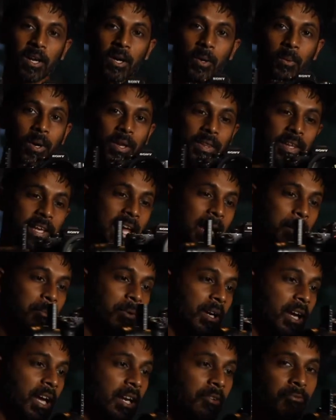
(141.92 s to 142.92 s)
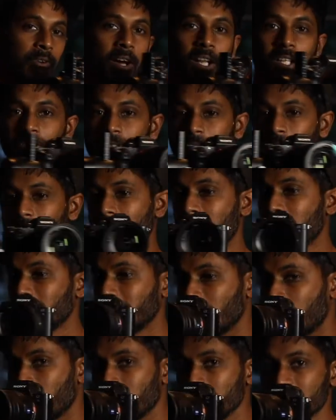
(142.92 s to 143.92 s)
where the camera kind of follows around, it
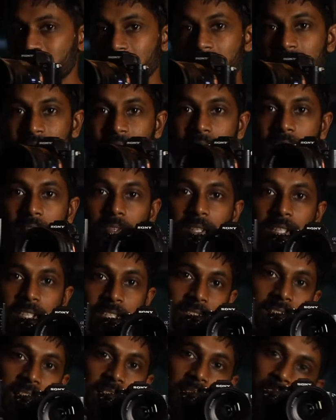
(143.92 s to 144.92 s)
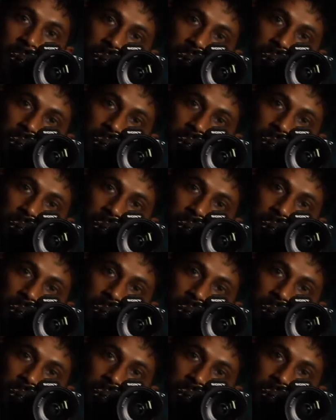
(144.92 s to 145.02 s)
always stays level, it's not